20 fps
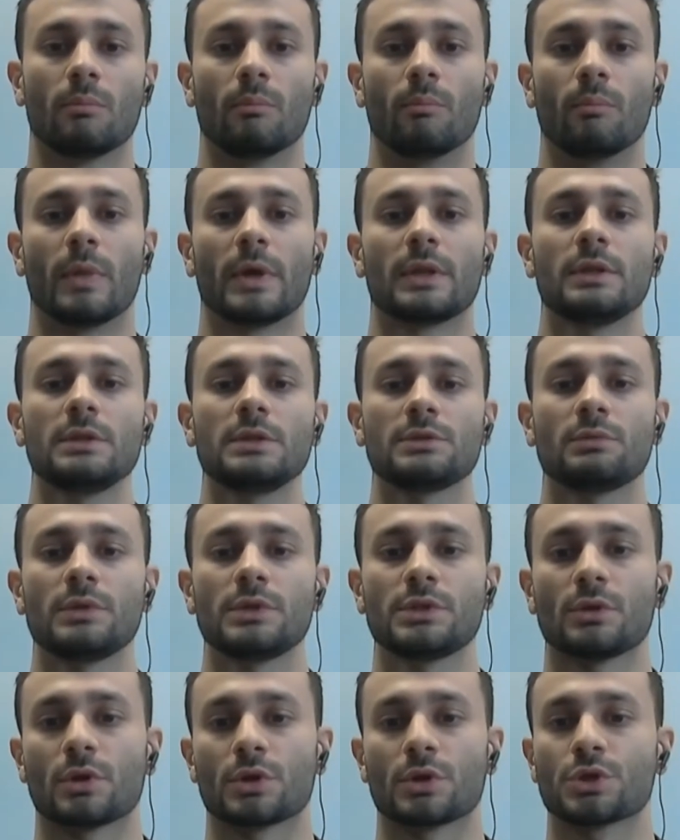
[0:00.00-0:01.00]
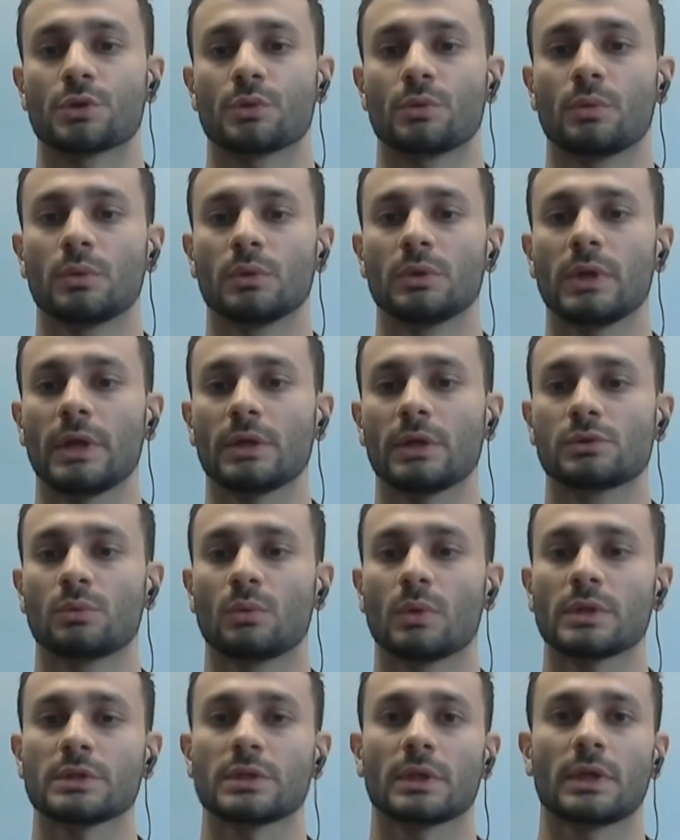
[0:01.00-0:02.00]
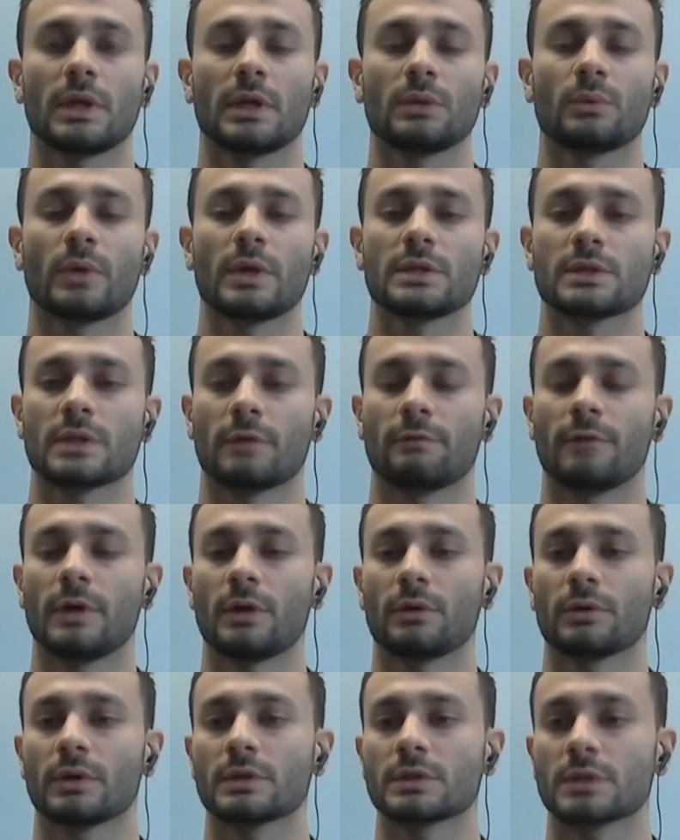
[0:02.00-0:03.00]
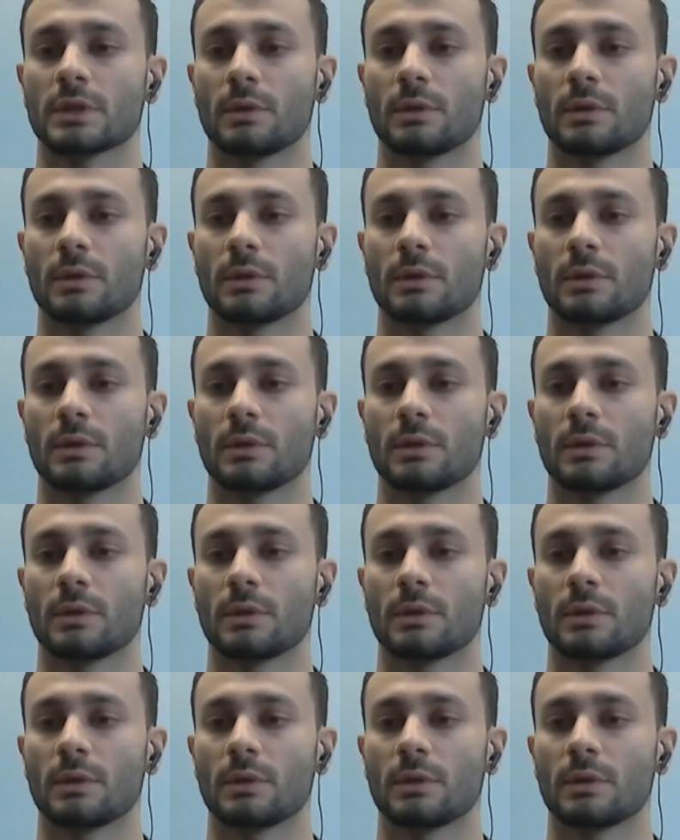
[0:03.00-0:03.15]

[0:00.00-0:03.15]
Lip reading: By this research, we would like to once again raise awareness